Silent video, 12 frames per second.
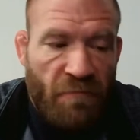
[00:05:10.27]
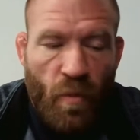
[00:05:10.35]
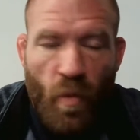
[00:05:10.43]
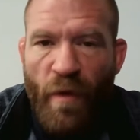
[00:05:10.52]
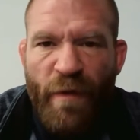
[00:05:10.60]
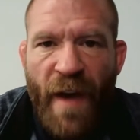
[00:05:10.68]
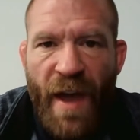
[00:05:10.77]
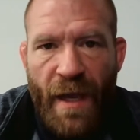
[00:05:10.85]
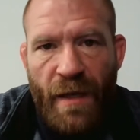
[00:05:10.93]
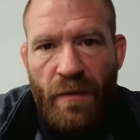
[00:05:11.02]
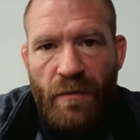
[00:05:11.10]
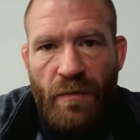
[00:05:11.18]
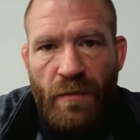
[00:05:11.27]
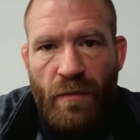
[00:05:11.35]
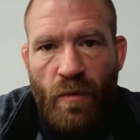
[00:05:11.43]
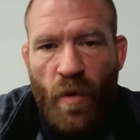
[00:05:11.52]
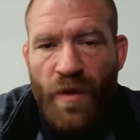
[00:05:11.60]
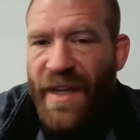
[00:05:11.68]
will fade,
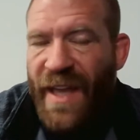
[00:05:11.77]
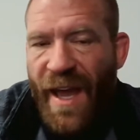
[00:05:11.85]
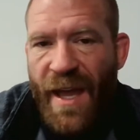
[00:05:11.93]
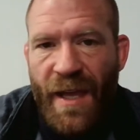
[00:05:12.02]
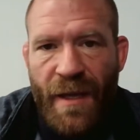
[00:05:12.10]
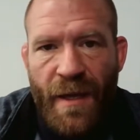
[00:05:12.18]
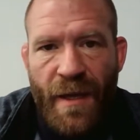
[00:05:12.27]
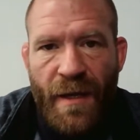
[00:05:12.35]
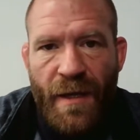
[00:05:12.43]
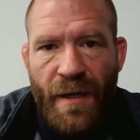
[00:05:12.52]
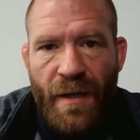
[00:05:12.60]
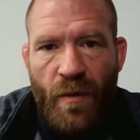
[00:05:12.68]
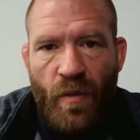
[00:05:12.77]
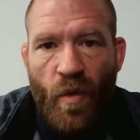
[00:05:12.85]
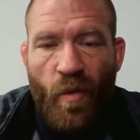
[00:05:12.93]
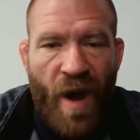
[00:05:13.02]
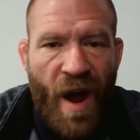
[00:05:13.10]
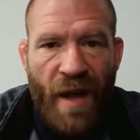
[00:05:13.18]
will decay,
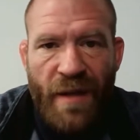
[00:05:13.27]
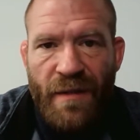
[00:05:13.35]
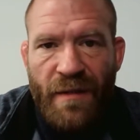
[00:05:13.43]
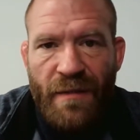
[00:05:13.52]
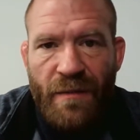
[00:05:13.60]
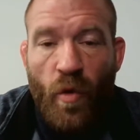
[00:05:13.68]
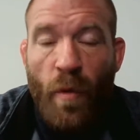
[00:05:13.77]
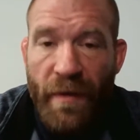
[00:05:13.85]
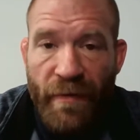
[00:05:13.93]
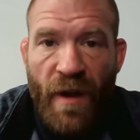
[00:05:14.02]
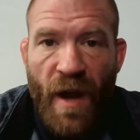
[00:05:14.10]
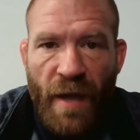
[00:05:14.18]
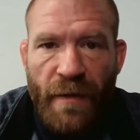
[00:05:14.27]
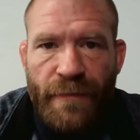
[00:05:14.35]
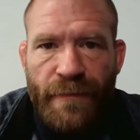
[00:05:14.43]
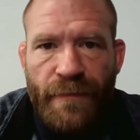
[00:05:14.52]
will rot, will be forgotten.